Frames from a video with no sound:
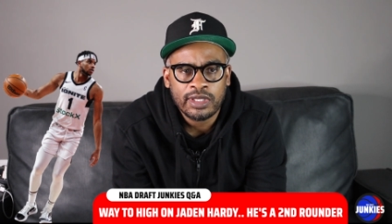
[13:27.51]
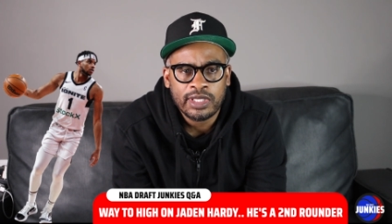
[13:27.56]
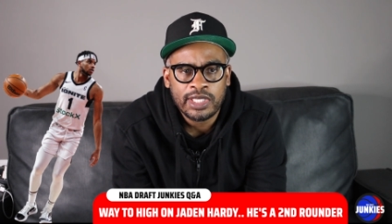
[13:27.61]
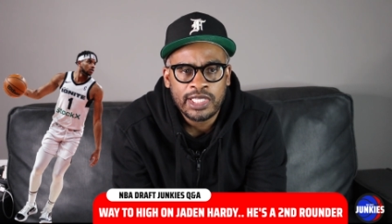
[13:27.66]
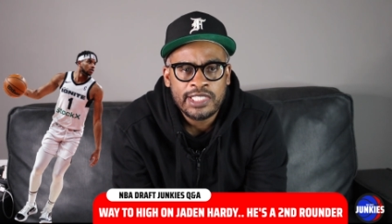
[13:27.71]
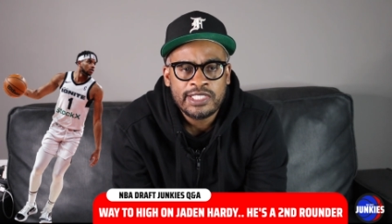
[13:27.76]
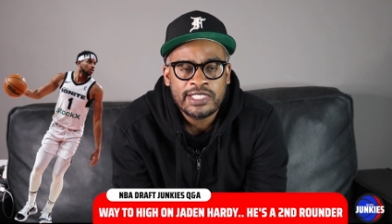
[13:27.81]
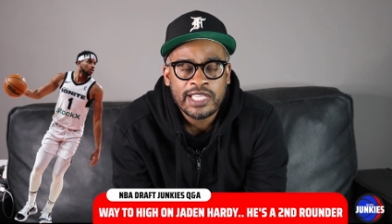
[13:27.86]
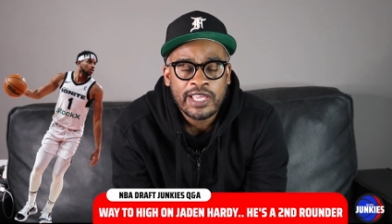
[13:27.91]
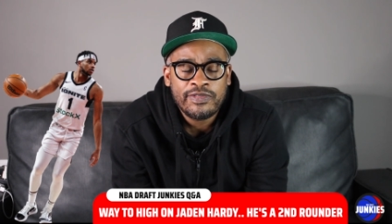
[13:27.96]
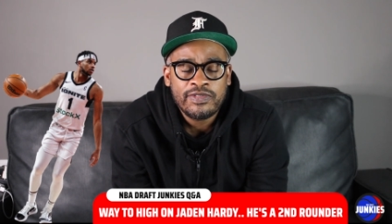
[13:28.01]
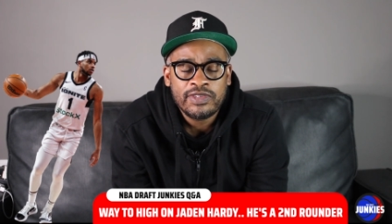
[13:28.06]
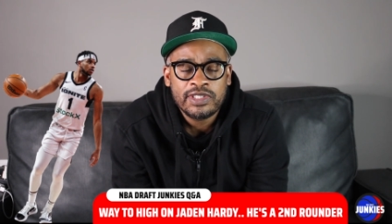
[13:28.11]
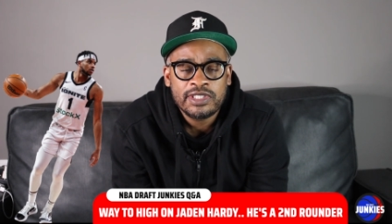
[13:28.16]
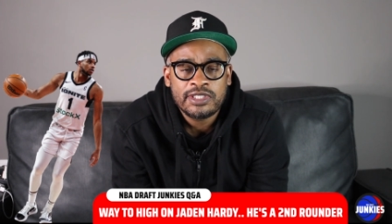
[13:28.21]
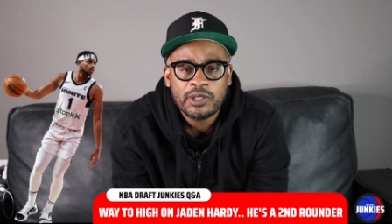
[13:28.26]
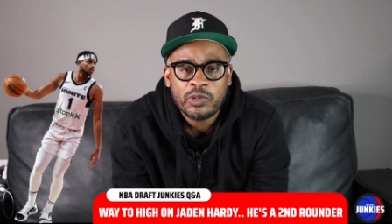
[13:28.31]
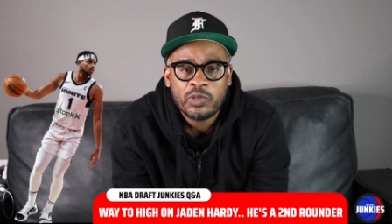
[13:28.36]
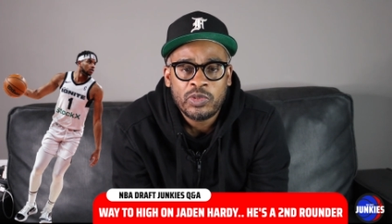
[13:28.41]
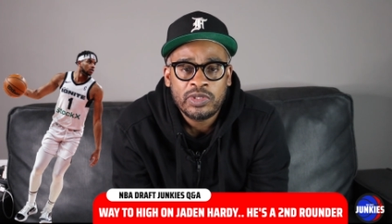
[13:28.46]
He's definitely
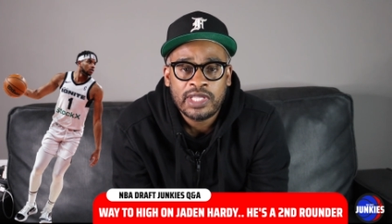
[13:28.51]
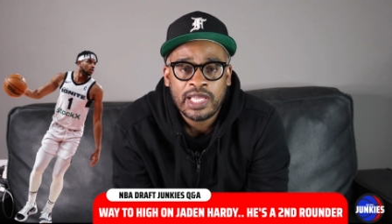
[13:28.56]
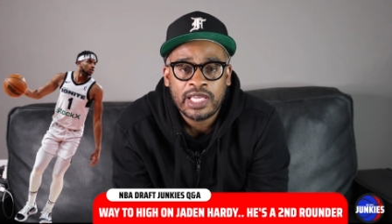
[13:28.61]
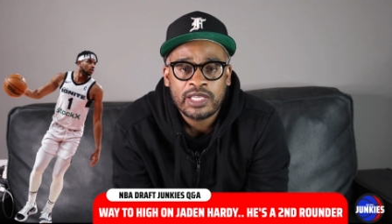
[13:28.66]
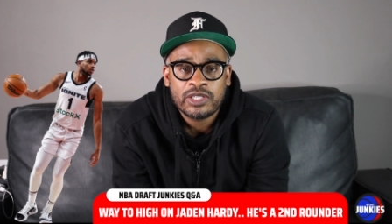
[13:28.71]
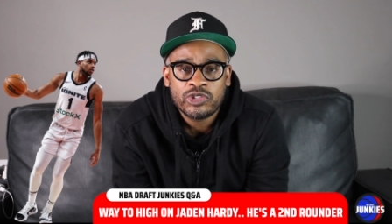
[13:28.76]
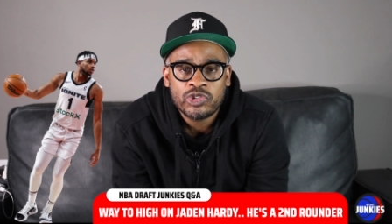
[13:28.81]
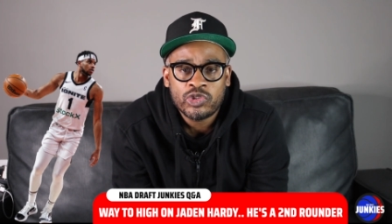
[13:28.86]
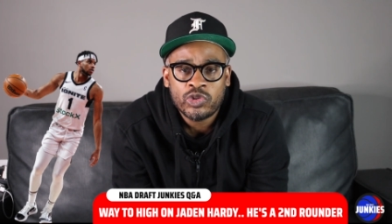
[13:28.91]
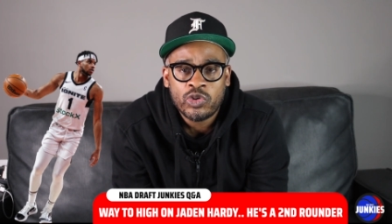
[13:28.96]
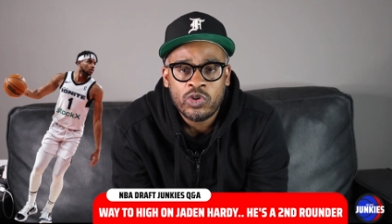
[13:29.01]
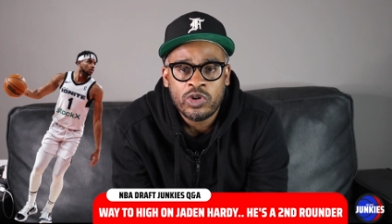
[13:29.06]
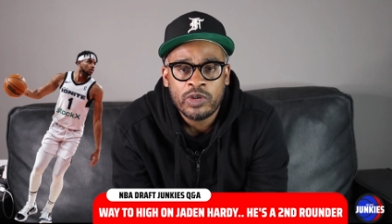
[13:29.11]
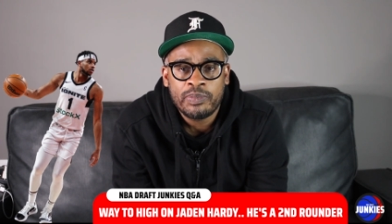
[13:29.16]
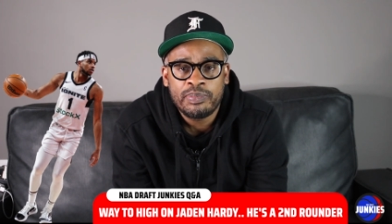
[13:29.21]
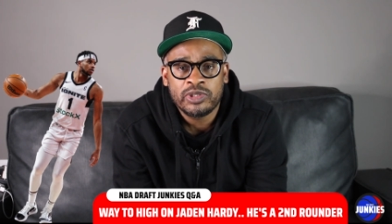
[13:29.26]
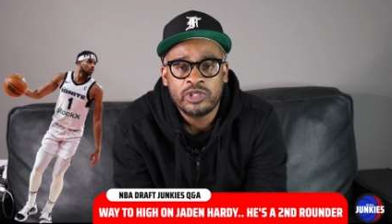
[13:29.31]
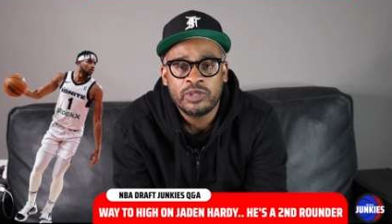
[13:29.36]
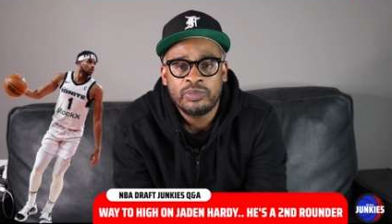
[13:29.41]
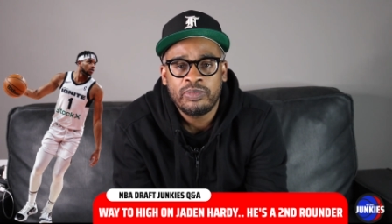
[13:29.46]
someone that can score,
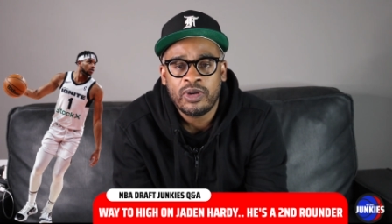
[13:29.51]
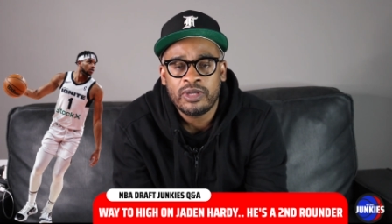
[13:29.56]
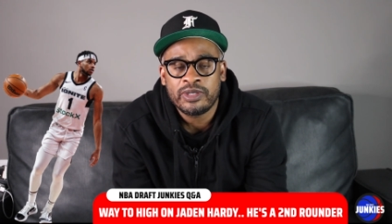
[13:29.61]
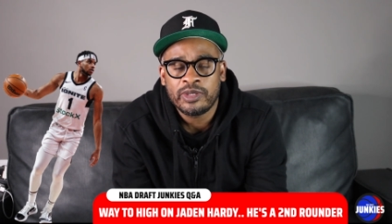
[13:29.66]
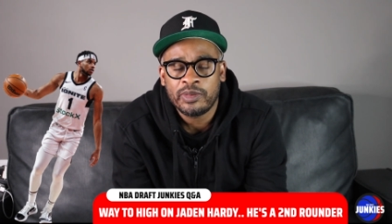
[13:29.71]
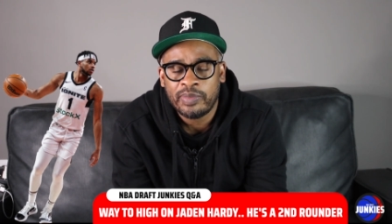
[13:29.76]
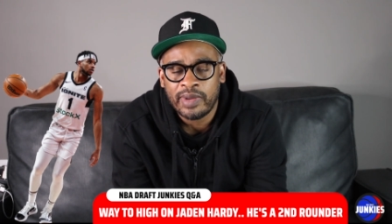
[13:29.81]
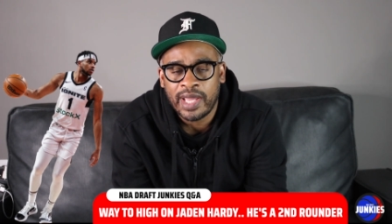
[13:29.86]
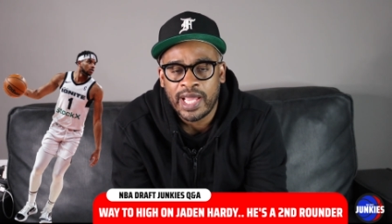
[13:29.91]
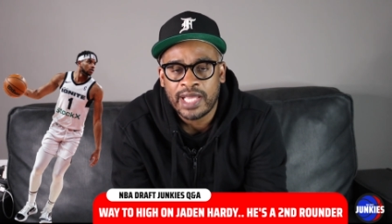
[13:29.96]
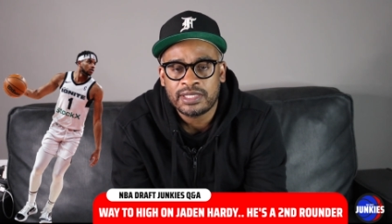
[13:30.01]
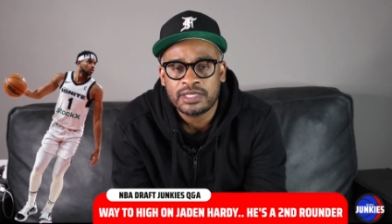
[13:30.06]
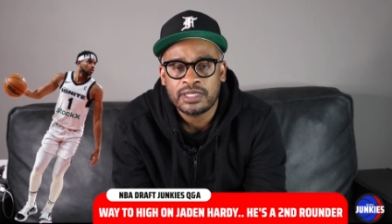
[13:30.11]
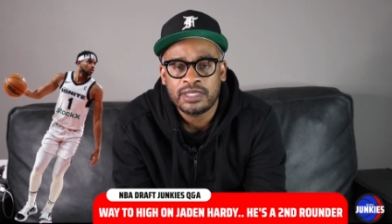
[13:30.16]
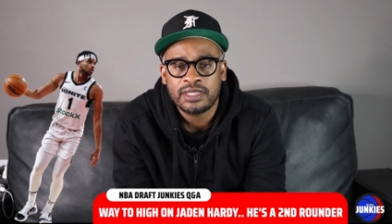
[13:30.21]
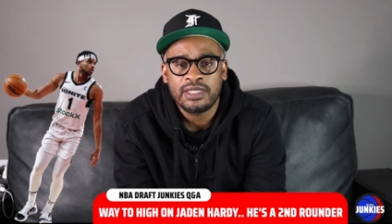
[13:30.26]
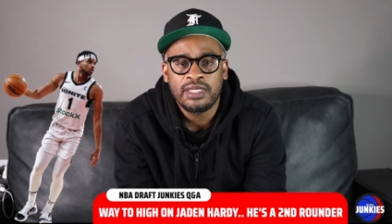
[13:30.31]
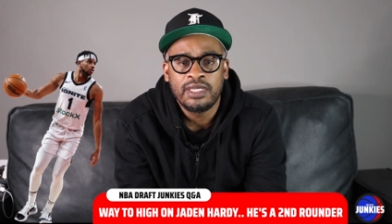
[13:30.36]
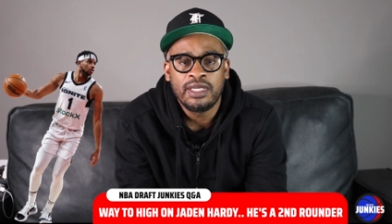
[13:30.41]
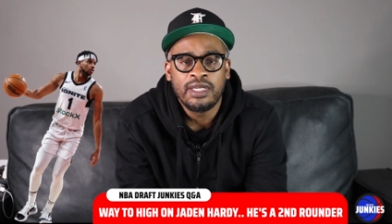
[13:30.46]
put the ball in the
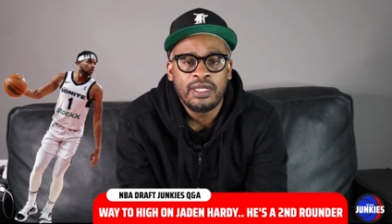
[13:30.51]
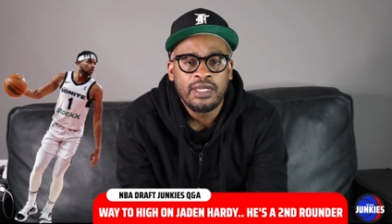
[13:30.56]
basket.